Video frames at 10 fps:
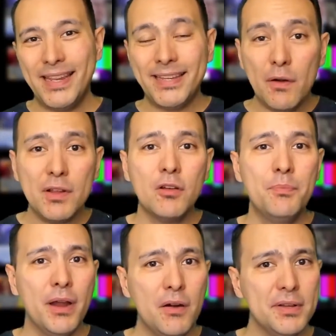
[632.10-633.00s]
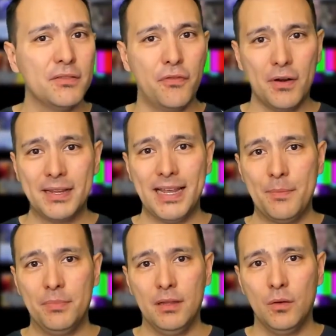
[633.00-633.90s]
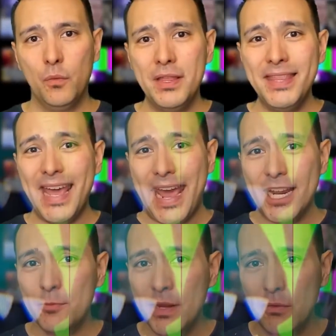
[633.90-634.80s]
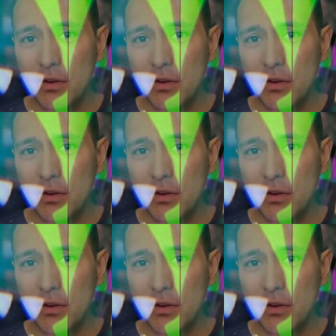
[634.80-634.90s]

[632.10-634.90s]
in direct comparison, for example, with the HP